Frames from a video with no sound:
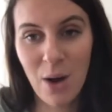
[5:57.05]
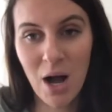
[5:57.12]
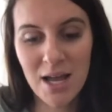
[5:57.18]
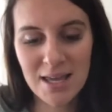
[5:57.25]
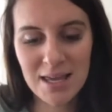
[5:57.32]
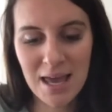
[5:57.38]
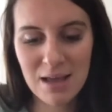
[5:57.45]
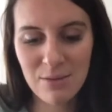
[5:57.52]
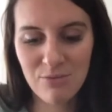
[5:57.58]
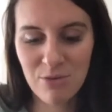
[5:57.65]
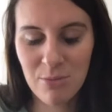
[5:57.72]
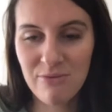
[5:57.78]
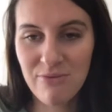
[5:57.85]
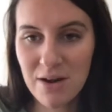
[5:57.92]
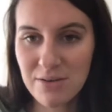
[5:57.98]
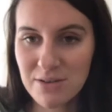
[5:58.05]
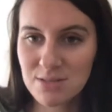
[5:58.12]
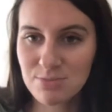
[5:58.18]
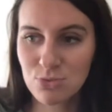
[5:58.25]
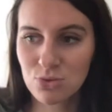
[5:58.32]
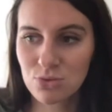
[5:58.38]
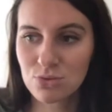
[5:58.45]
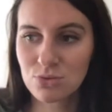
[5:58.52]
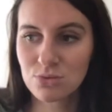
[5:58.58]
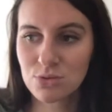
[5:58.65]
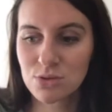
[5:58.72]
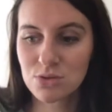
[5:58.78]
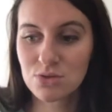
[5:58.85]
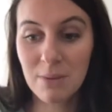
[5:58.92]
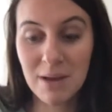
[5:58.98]
I came from a very small
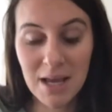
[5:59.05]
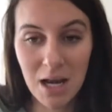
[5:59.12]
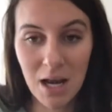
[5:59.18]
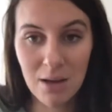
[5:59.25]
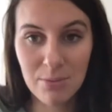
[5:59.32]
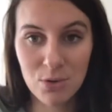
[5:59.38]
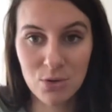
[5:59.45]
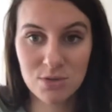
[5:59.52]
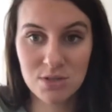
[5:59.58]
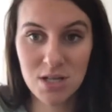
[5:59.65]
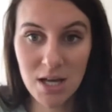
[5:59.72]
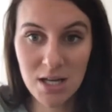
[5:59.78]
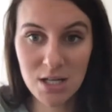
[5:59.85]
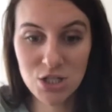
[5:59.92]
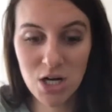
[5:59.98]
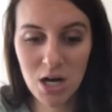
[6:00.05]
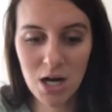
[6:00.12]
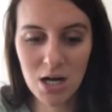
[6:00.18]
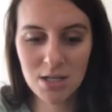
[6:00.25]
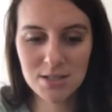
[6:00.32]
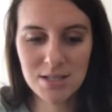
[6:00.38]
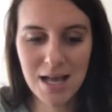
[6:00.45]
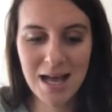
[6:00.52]
swimming club called Tiger Sharks.